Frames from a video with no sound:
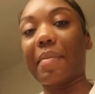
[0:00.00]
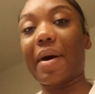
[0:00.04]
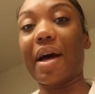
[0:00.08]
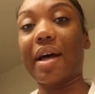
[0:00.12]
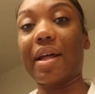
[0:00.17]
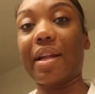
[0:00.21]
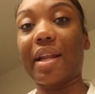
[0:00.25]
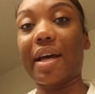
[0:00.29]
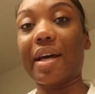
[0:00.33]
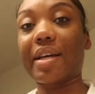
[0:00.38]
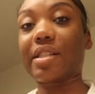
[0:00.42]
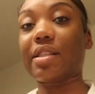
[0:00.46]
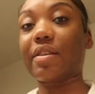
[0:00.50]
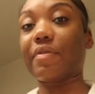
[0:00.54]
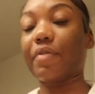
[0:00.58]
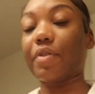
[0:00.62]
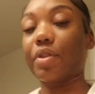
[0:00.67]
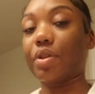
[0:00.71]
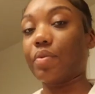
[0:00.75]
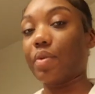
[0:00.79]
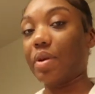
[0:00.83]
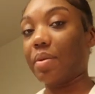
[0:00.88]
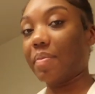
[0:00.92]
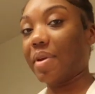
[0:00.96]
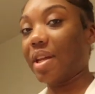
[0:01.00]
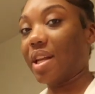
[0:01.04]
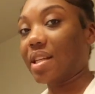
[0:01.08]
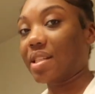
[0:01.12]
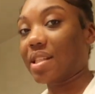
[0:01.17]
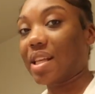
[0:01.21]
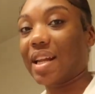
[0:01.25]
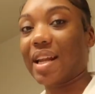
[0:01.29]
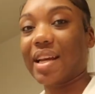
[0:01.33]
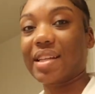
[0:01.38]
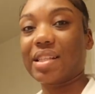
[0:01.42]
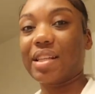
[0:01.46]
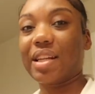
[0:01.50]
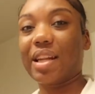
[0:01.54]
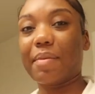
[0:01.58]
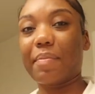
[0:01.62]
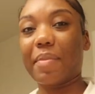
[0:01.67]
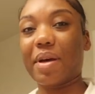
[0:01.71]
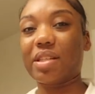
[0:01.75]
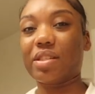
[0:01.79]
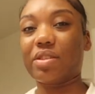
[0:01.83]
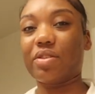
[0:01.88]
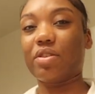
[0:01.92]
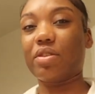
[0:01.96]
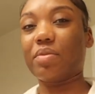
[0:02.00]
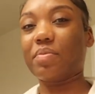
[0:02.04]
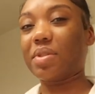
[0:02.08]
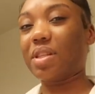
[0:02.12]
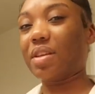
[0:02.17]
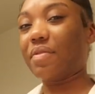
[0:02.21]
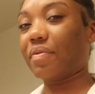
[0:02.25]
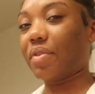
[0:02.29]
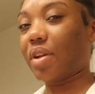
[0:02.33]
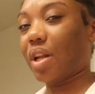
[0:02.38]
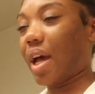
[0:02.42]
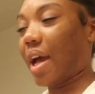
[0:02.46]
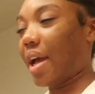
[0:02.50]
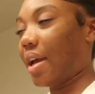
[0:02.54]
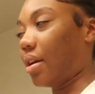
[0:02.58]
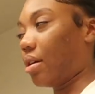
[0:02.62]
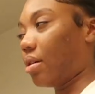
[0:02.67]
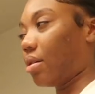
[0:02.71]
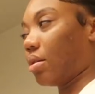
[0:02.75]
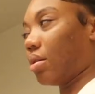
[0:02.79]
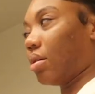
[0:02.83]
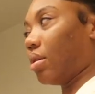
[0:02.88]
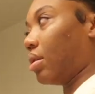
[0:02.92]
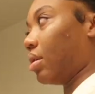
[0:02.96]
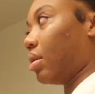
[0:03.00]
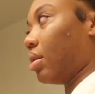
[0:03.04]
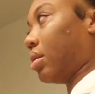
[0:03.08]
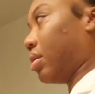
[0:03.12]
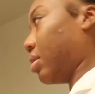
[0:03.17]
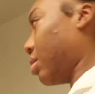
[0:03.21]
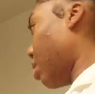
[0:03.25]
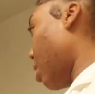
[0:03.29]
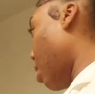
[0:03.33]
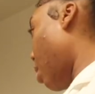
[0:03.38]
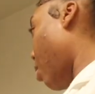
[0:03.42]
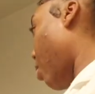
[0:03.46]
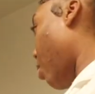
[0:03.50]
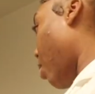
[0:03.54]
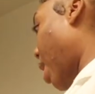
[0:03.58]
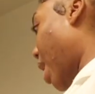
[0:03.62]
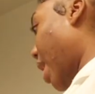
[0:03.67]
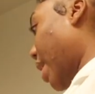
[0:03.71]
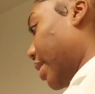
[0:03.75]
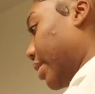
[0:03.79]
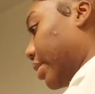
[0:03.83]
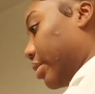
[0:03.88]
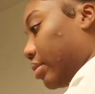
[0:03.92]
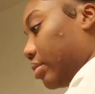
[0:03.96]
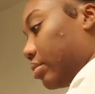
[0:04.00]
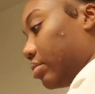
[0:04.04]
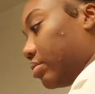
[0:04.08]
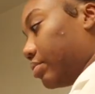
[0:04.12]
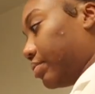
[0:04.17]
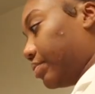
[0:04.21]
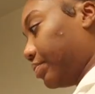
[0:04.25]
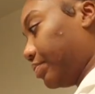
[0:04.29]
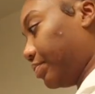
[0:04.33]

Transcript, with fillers: my Alexa for three minutes. I like to let my serum sit for like a while.